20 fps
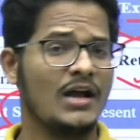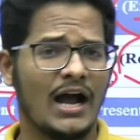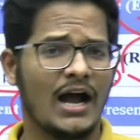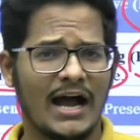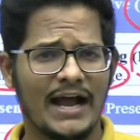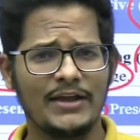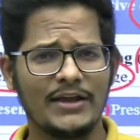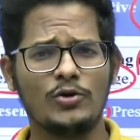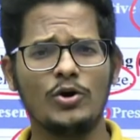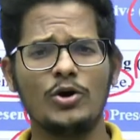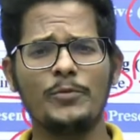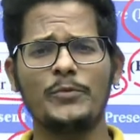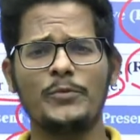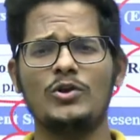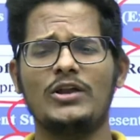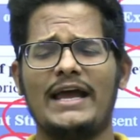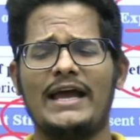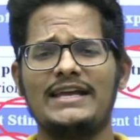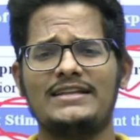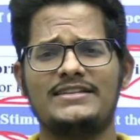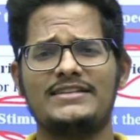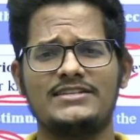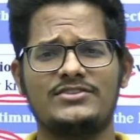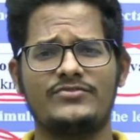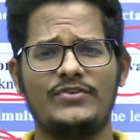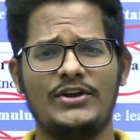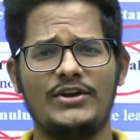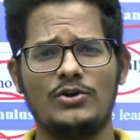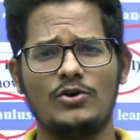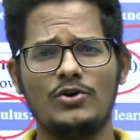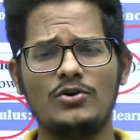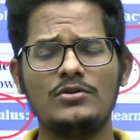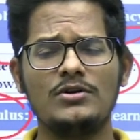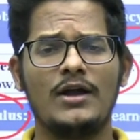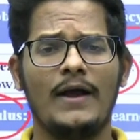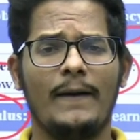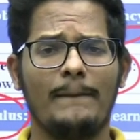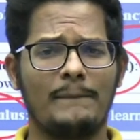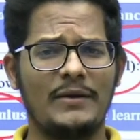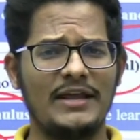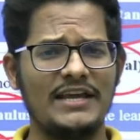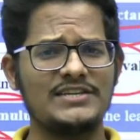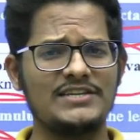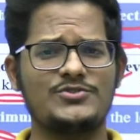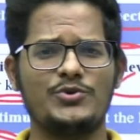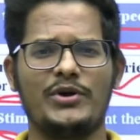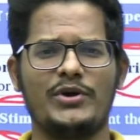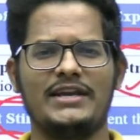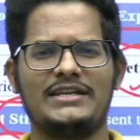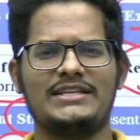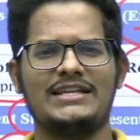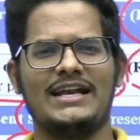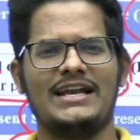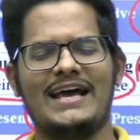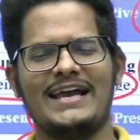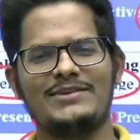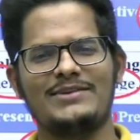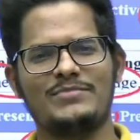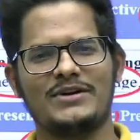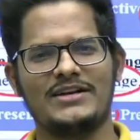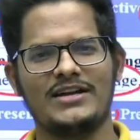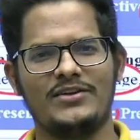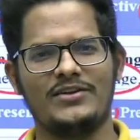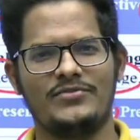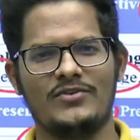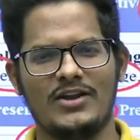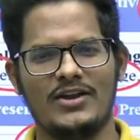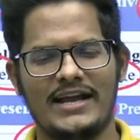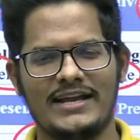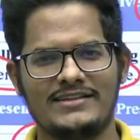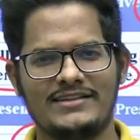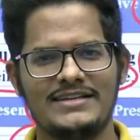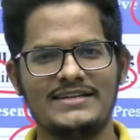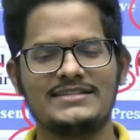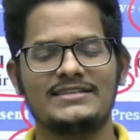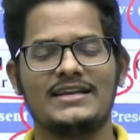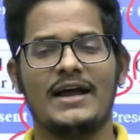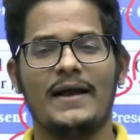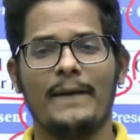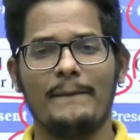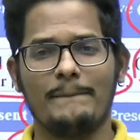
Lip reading: I hope you like this video. Please do hit the like button if you like this.